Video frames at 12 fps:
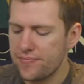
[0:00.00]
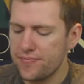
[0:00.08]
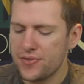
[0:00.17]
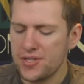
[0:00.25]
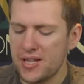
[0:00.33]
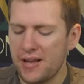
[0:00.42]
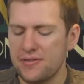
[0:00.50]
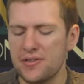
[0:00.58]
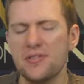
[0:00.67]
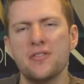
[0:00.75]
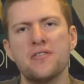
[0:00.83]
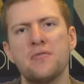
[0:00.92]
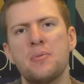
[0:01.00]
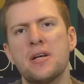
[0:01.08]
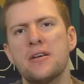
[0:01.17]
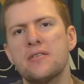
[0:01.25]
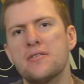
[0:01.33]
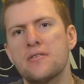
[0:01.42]
just left you sort of a bit,
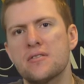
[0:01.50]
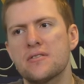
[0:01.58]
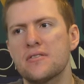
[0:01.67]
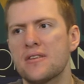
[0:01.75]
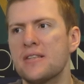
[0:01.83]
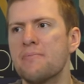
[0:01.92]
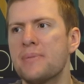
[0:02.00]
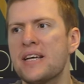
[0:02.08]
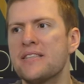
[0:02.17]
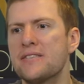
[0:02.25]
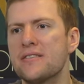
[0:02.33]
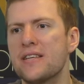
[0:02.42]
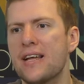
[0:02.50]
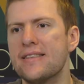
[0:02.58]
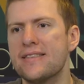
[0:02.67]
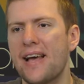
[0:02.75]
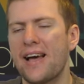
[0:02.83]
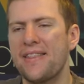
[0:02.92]
slightly bitter at the
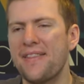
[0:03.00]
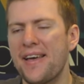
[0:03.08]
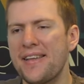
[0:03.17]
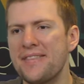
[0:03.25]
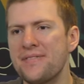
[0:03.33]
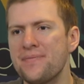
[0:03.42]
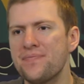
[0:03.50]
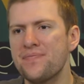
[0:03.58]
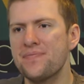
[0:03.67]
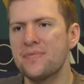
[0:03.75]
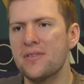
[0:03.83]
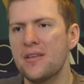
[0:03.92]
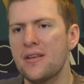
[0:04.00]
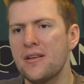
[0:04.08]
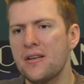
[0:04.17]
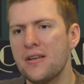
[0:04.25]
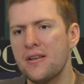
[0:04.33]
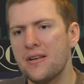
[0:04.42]
end. And then,
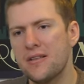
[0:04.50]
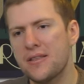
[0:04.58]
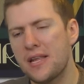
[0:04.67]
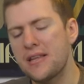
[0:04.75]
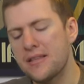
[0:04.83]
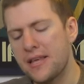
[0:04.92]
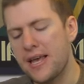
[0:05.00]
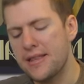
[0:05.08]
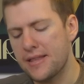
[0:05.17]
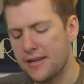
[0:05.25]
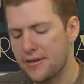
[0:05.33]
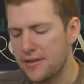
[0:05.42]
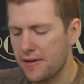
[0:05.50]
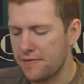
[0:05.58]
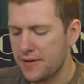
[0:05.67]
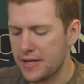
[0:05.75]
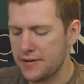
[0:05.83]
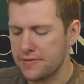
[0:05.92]
then at the end they do that
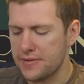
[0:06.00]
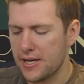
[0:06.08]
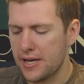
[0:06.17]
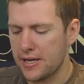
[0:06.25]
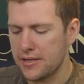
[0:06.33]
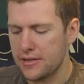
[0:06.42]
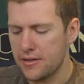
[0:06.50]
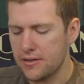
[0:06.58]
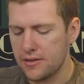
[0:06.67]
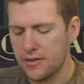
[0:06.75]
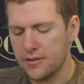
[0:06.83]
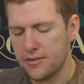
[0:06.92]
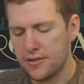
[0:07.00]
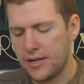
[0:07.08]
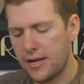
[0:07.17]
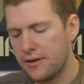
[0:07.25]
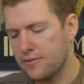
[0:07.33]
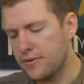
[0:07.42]
thing of saying, all right, so
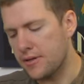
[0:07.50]
now, you